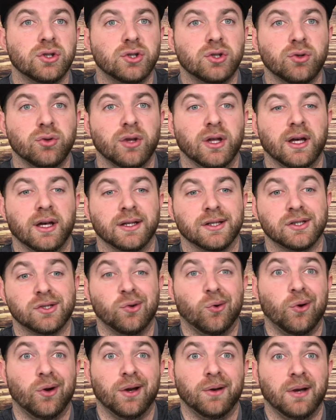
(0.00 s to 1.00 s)
the
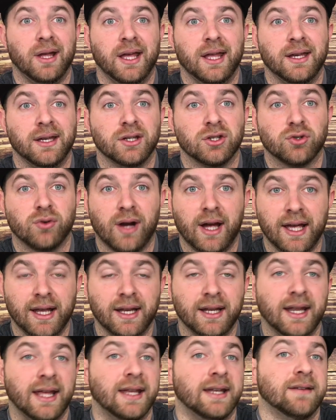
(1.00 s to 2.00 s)
store and try
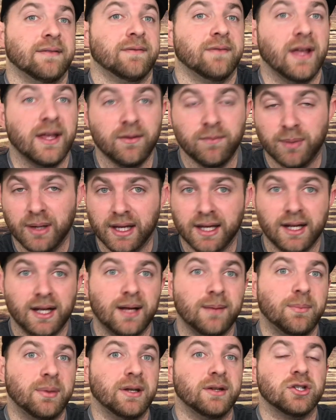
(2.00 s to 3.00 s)
it and pick it
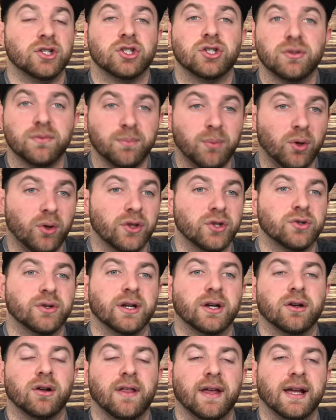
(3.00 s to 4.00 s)
up and pull the
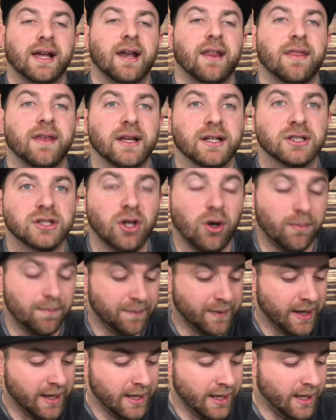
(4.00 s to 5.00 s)
trigger and all that kind of thing. So
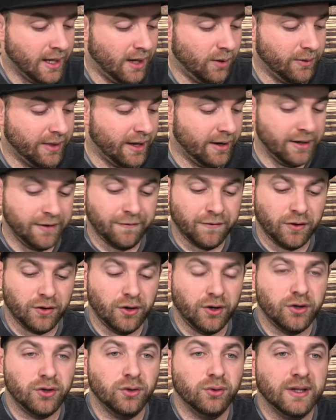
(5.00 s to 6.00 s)
without any
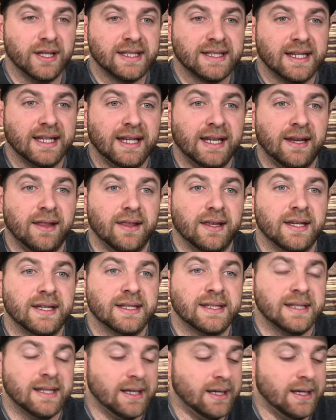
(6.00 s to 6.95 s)
further ado, let's get into this.